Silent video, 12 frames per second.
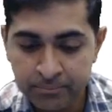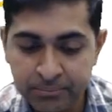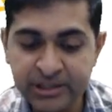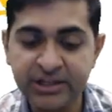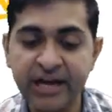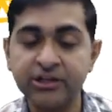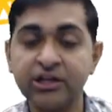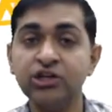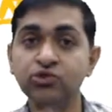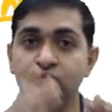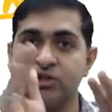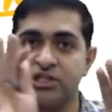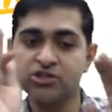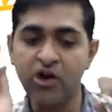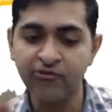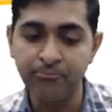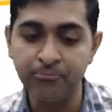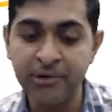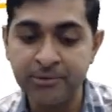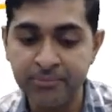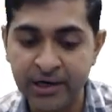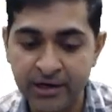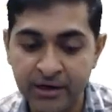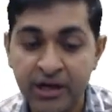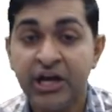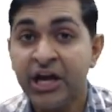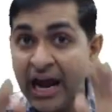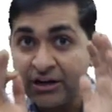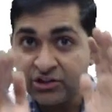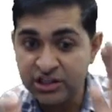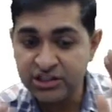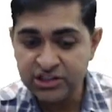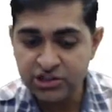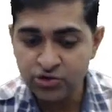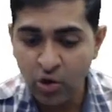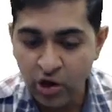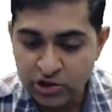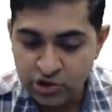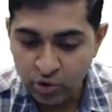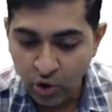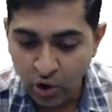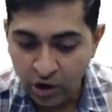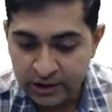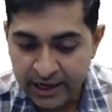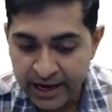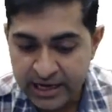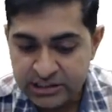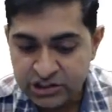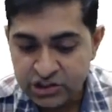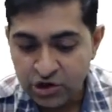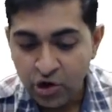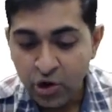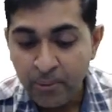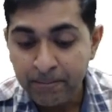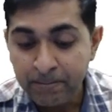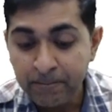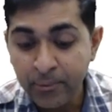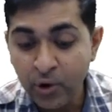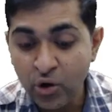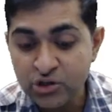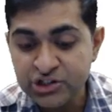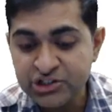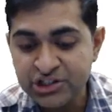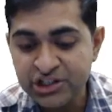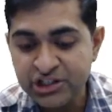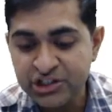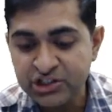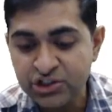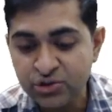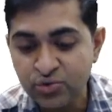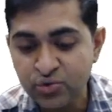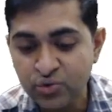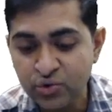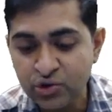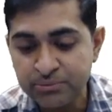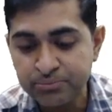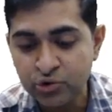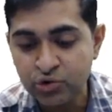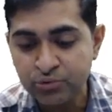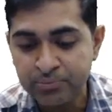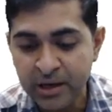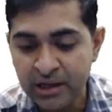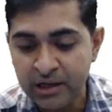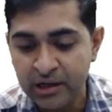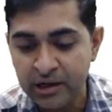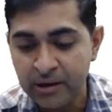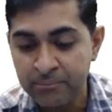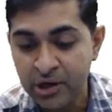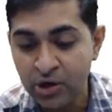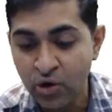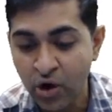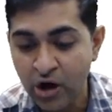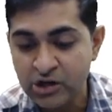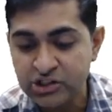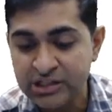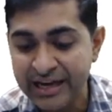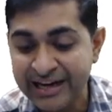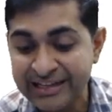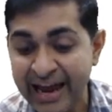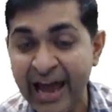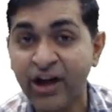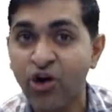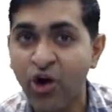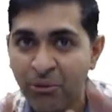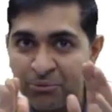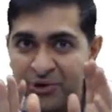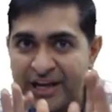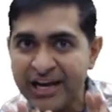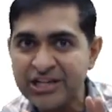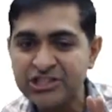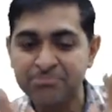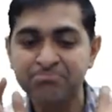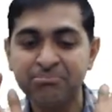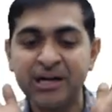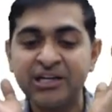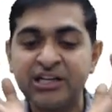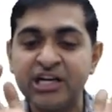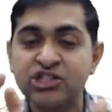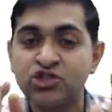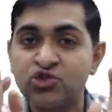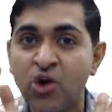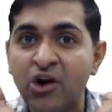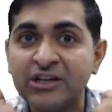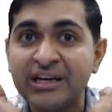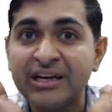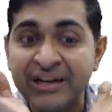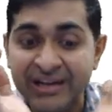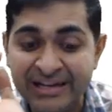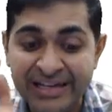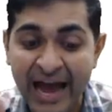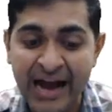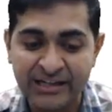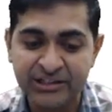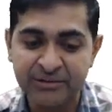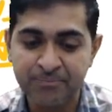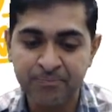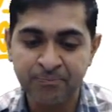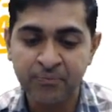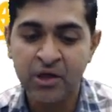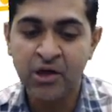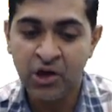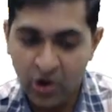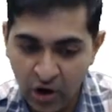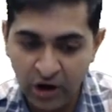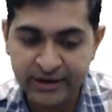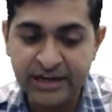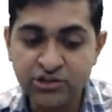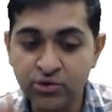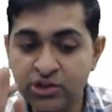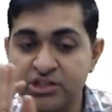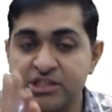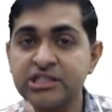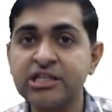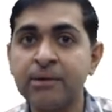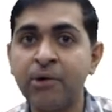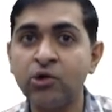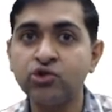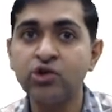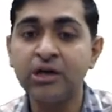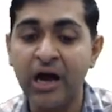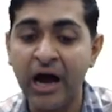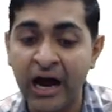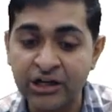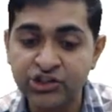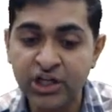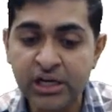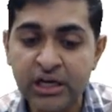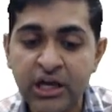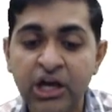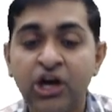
Pretectal nucleus of midbrain, and this is also called as prostitute pupil because it accommodates but does not react. All right, so this is about your Argyl